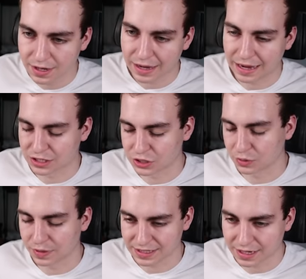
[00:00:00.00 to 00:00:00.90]
And so
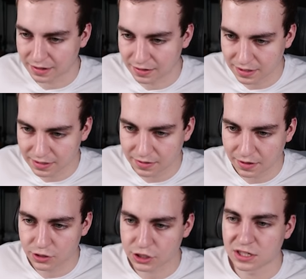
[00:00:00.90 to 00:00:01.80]
that's kind of the idea there.
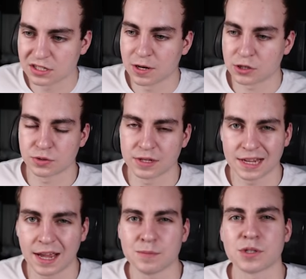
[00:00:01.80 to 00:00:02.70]
You just need to make sure the
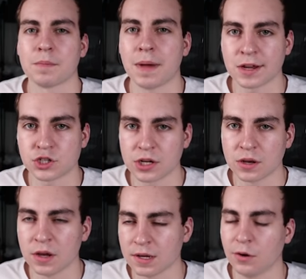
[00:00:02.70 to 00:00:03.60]
types are matching.
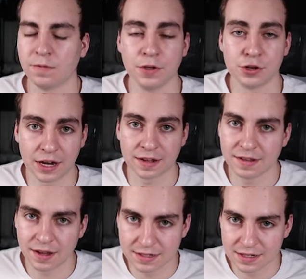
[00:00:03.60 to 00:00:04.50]
Hopefully you're getting
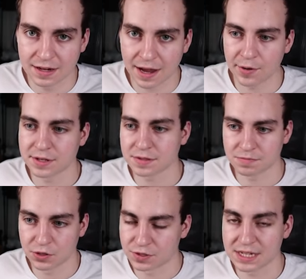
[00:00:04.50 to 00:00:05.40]
the idea now as
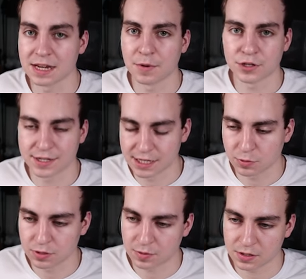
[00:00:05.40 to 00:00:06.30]
you're seeing a bunch of C++
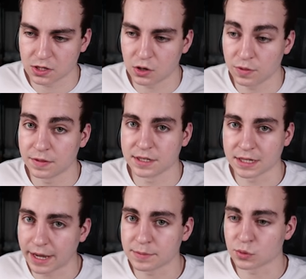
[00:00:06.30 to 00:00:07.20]
code that the
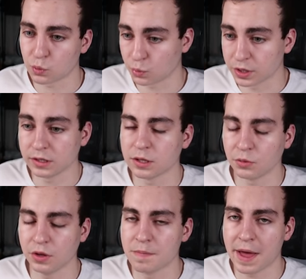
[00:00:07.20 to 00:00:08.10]
types really,
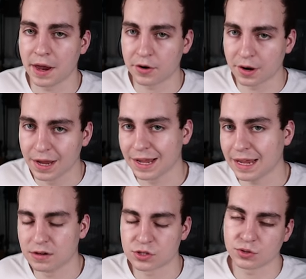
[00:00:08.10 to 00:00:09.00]
really matter
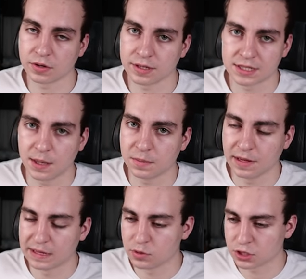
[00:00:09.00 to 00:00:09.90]
in a strongly typed
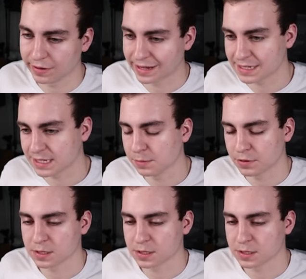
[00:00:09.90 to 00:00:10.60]
language like C++.